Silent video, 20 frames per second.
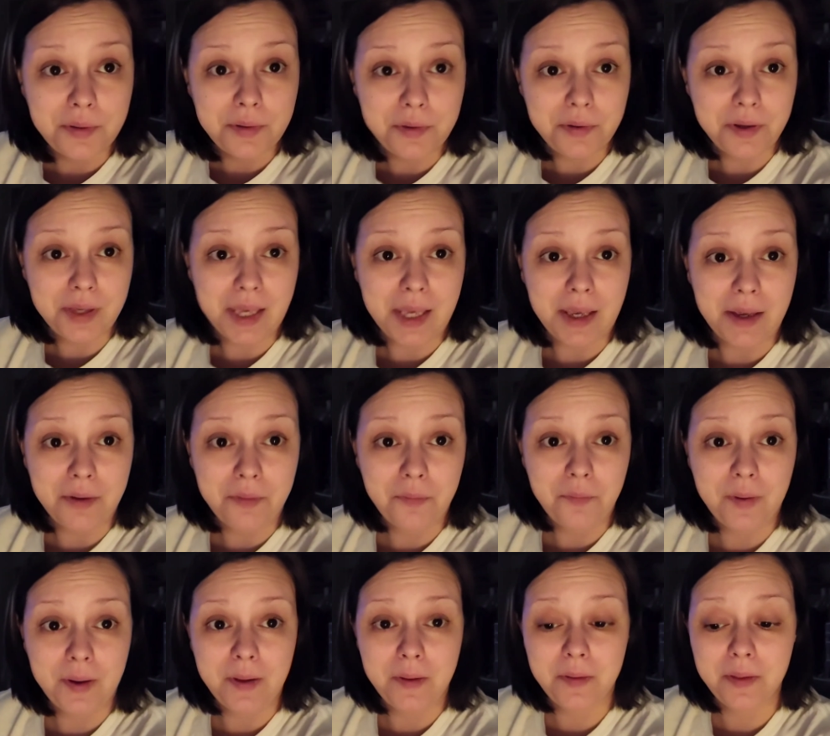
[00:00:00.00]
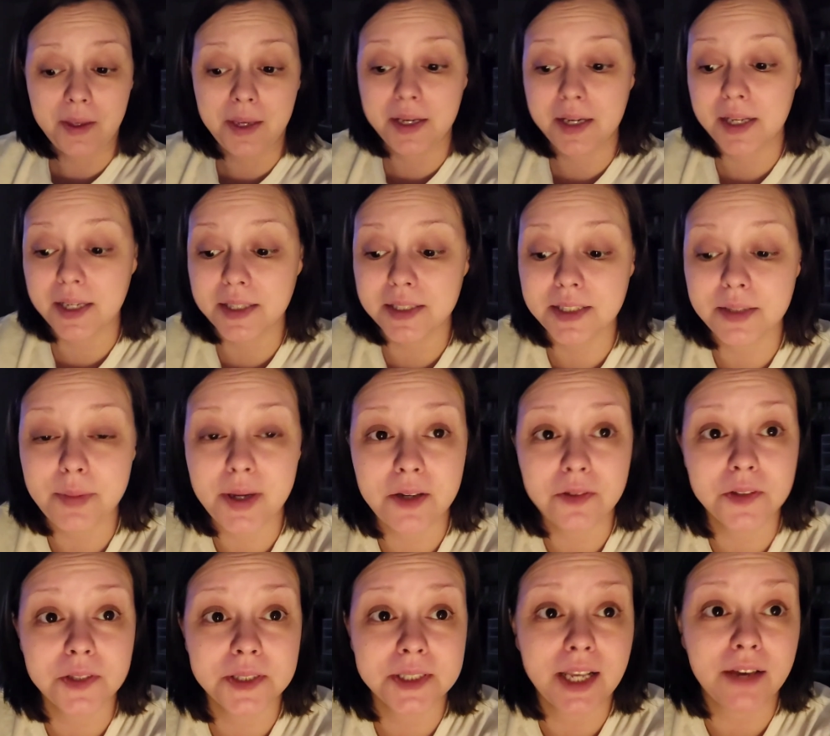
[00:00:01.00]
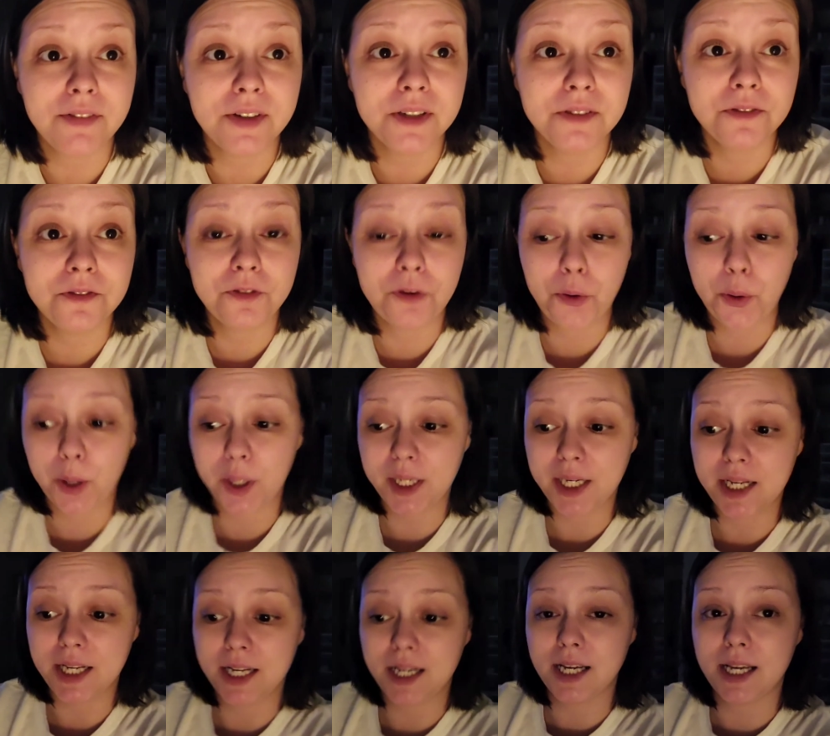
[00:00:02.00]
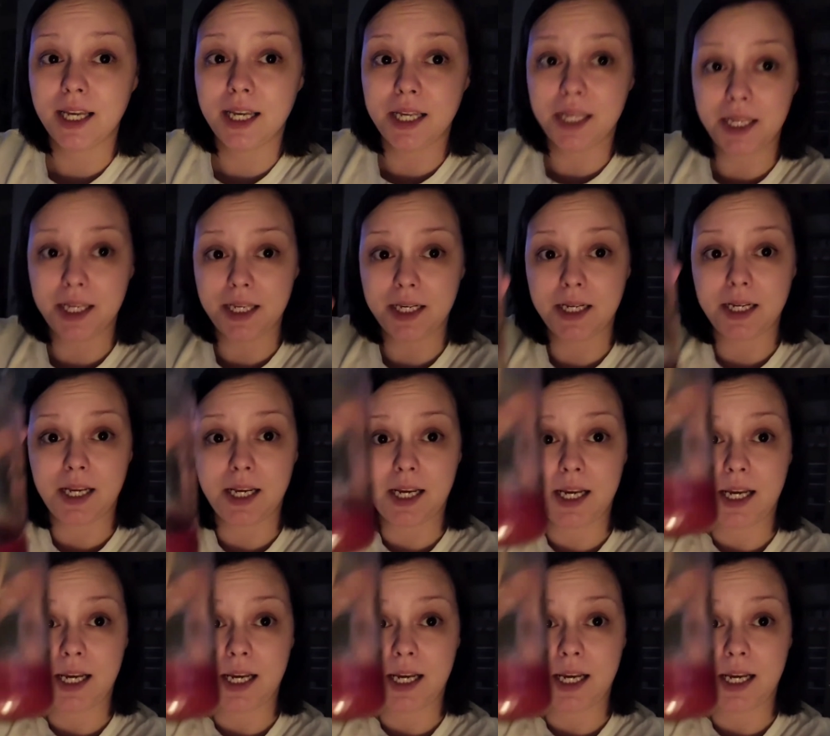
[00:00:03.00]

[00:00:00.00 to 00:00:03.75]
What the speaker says: Okay, well, it is about 7:40 and